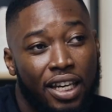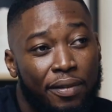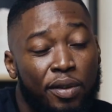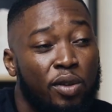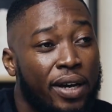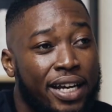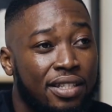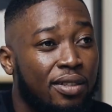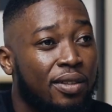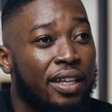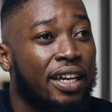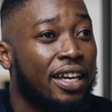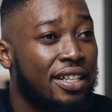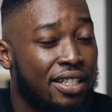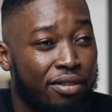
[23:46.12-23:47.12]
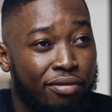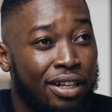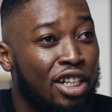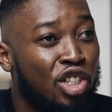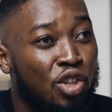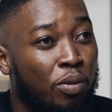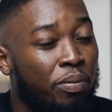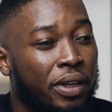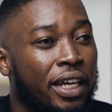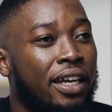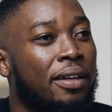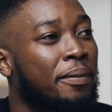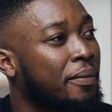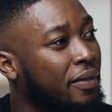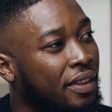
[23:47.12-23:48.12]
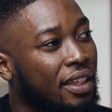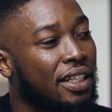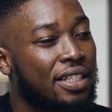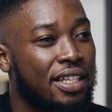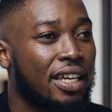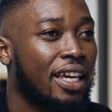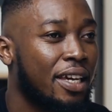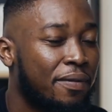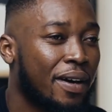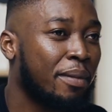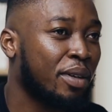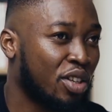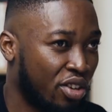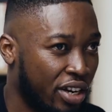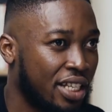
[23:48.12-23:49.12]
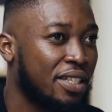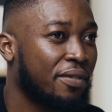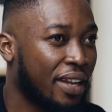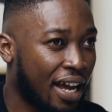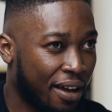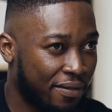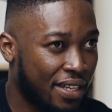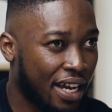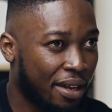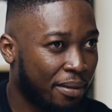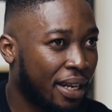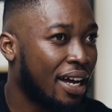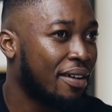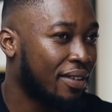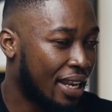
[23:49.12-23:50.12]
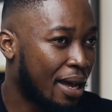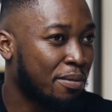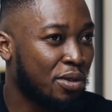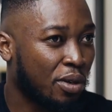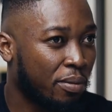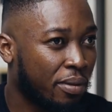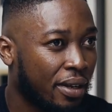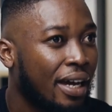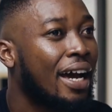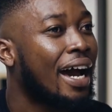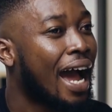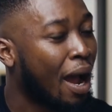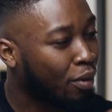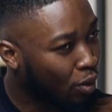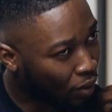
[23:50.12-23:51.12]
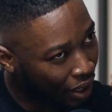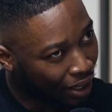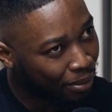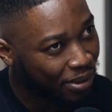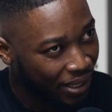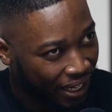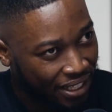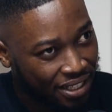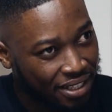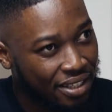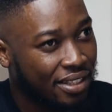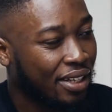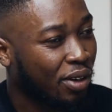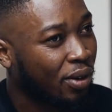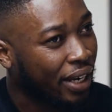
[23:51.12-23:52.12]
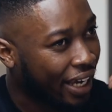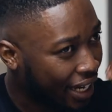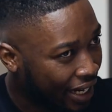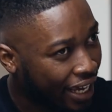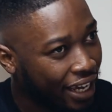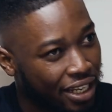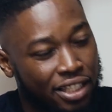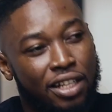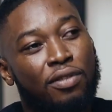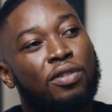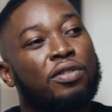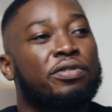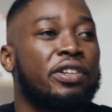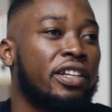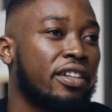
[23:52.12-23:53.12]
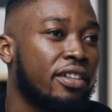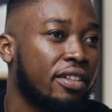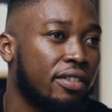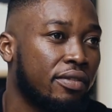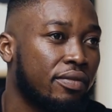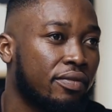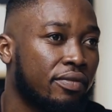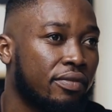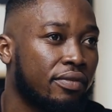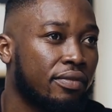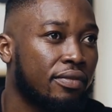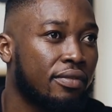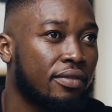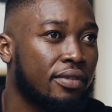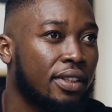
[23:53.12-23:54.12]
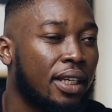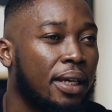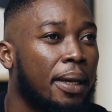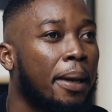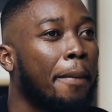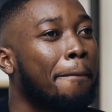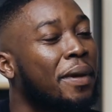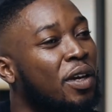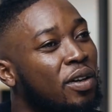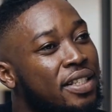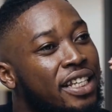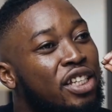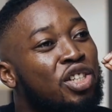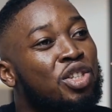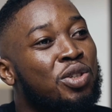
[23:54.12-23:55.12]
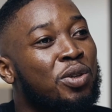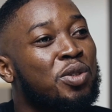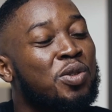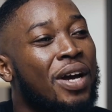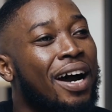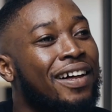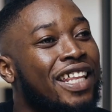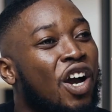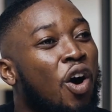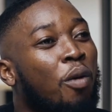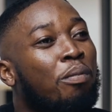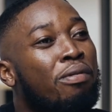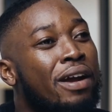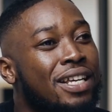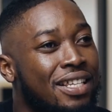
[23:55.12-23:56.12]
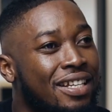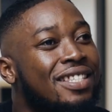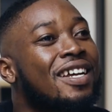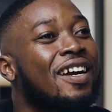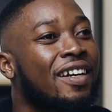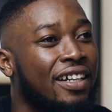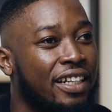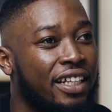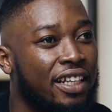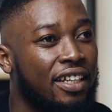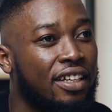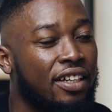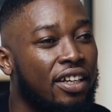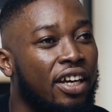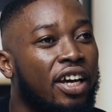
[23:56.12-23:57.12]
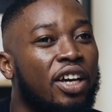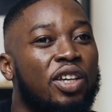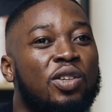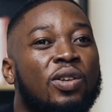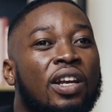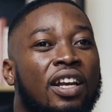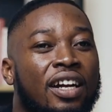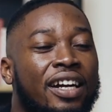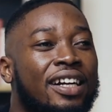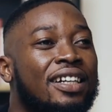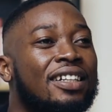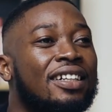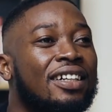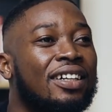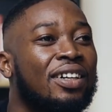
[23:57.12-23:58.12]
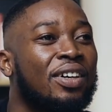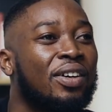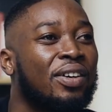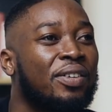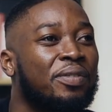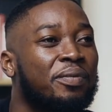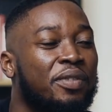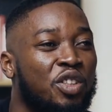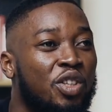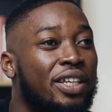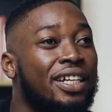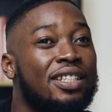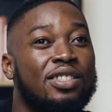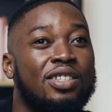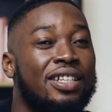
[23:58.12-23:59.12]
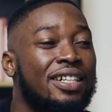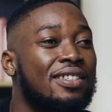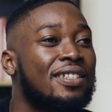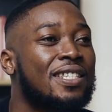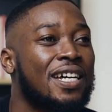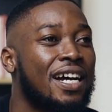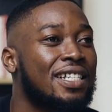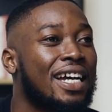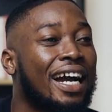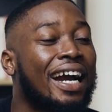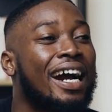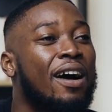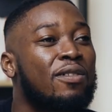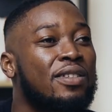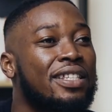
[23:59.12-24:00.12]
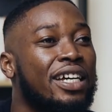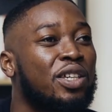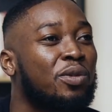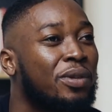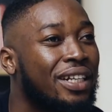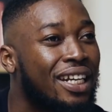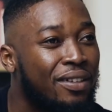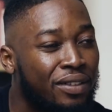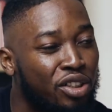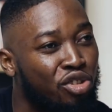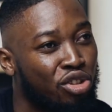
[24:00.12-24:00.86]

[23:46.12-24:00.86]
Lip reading: Even though I still think it's a really dope play. See, if I'm a creative and I have time and I have a laptop, I walk up to agencies and go like, can I intern for free? Because it shows you how they operate internally. You learn, you get to touch accounts that you would never